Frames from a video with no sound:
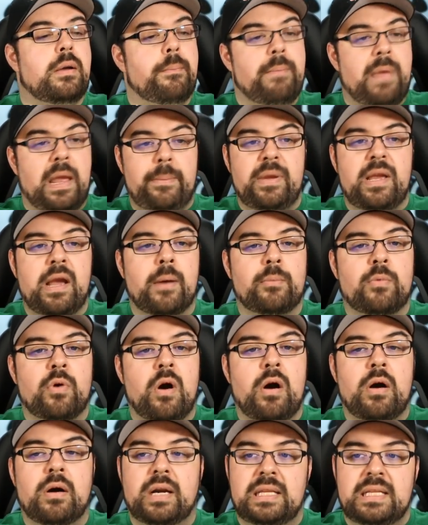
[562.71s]
Maybe I'm
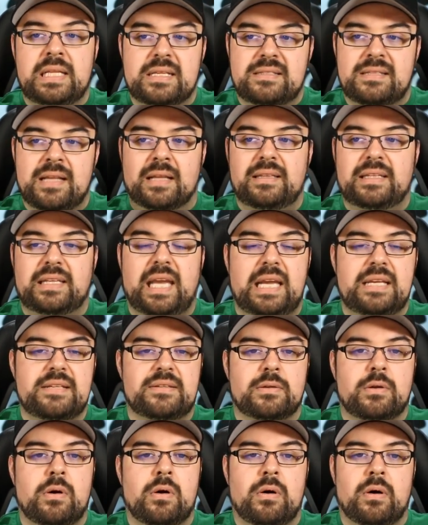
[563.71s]
wrong, and that's not the
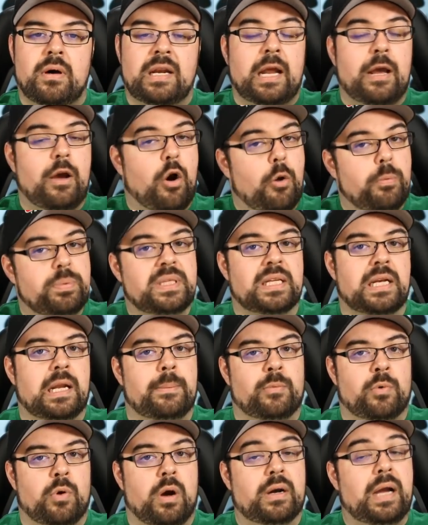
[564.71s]
case at all. And I hope that
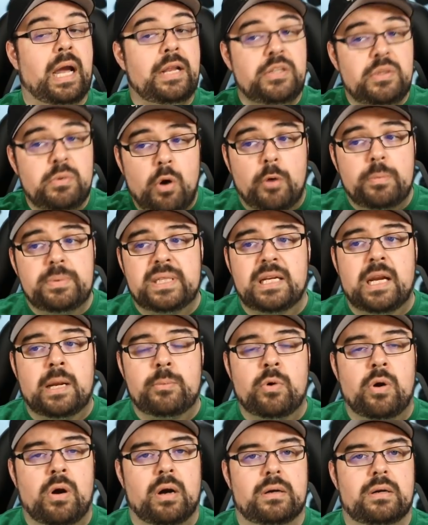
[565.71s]
I'm wrong. I do hope that
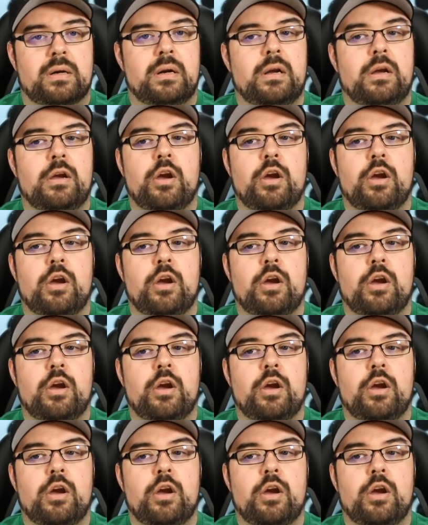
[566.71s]
I'm wrong.